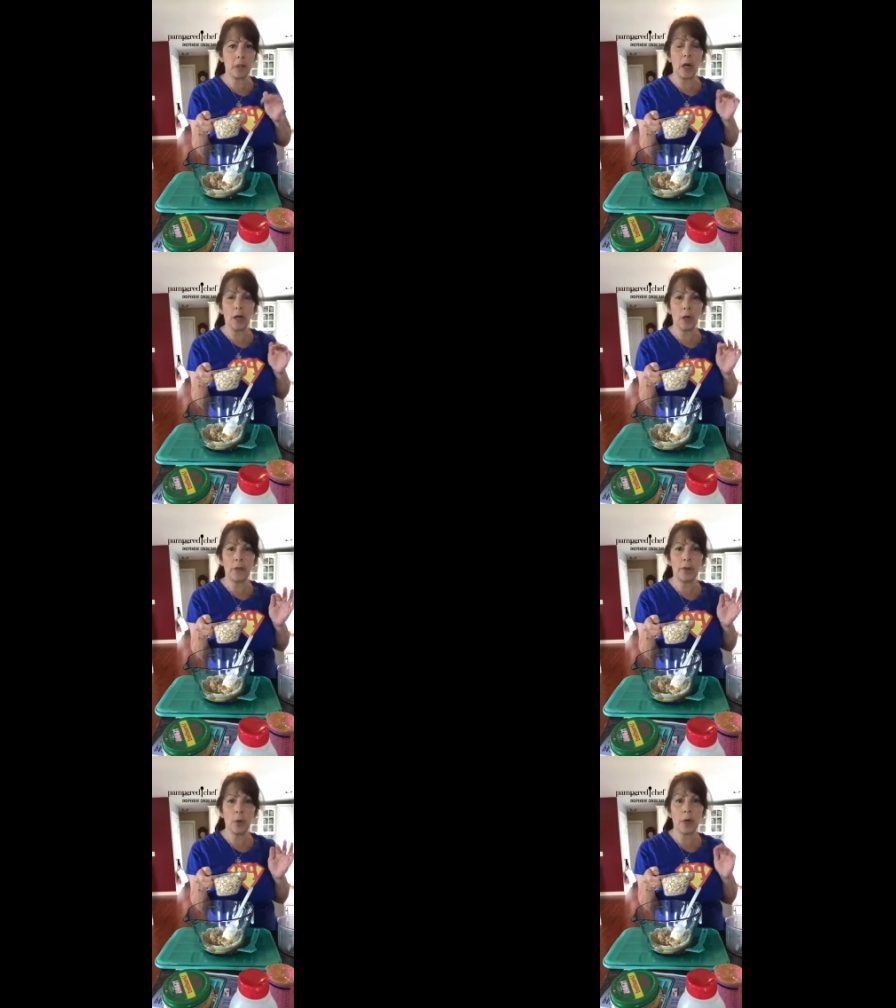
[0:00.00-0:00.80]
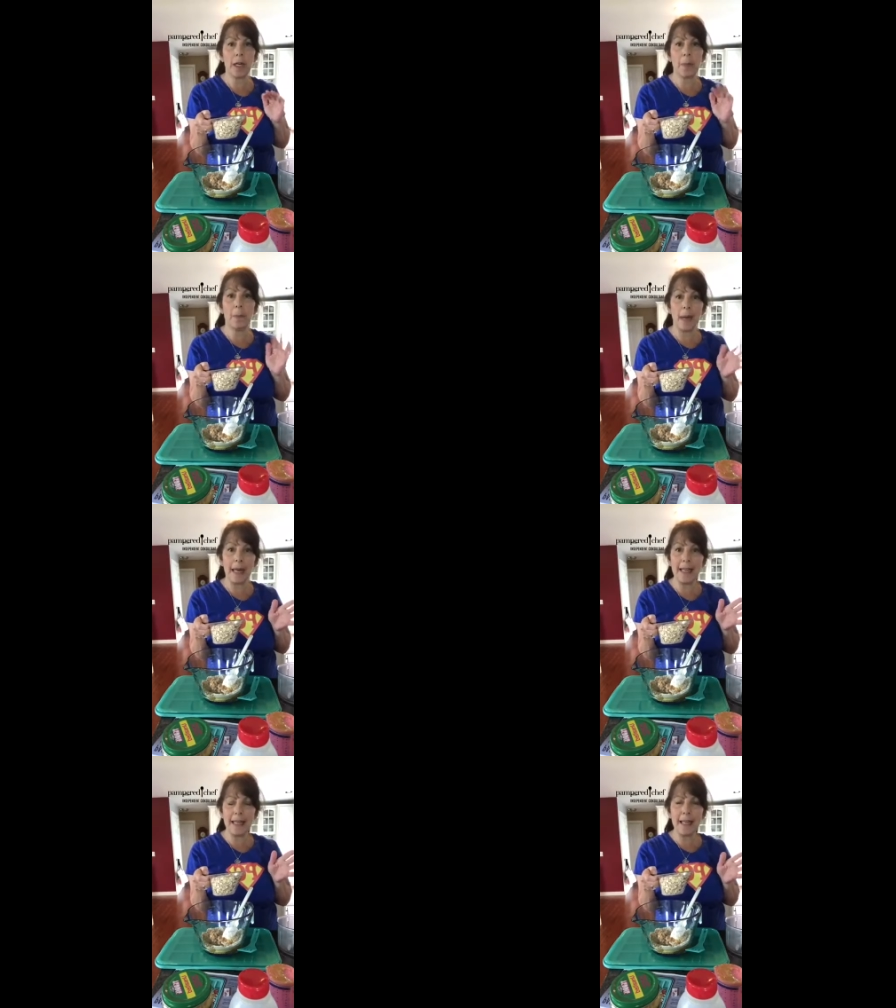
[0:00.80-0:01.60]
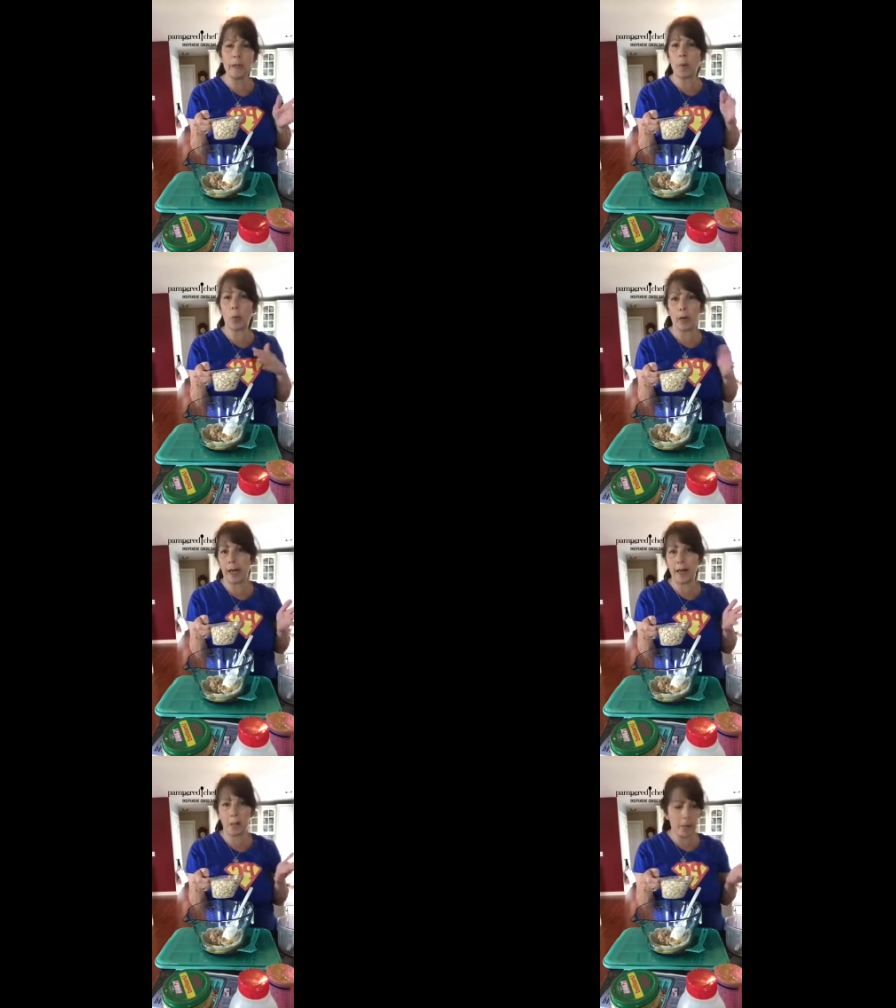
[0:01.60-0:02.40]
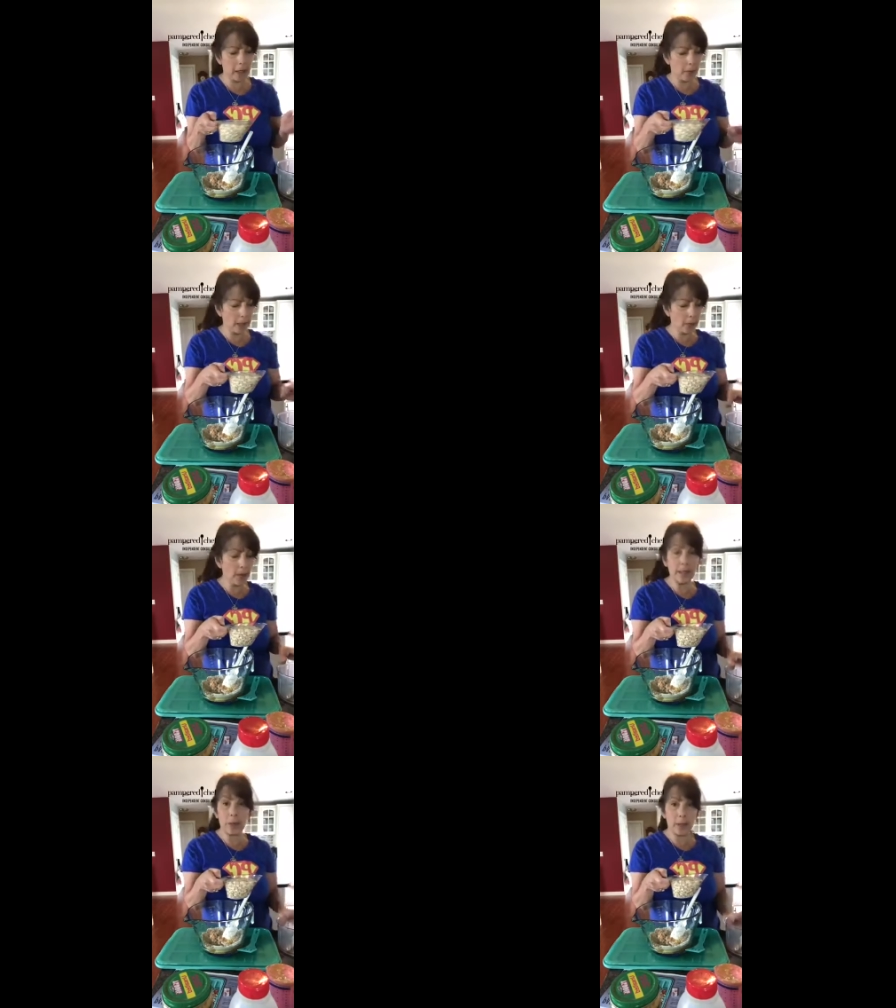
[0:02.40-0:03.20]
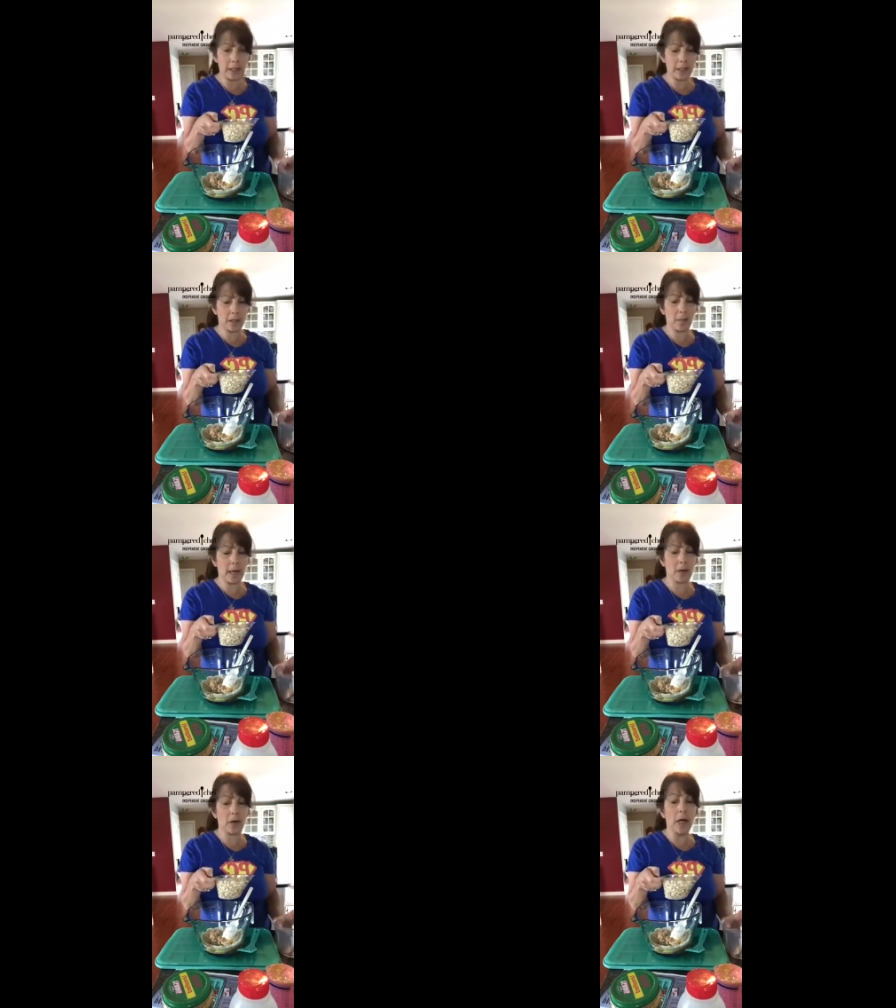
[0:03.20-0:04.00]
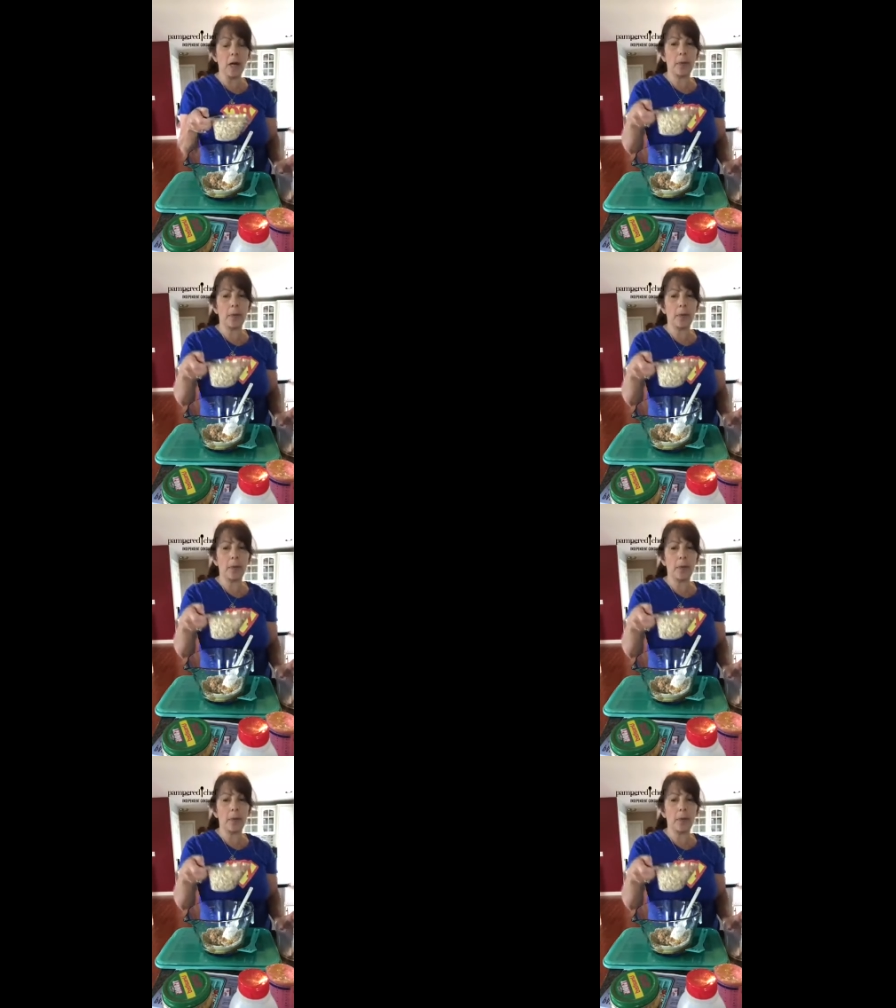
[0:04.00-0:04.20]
longer if you were gonna bake these, but we're not gonna bake them anyway, so it doesn't matter.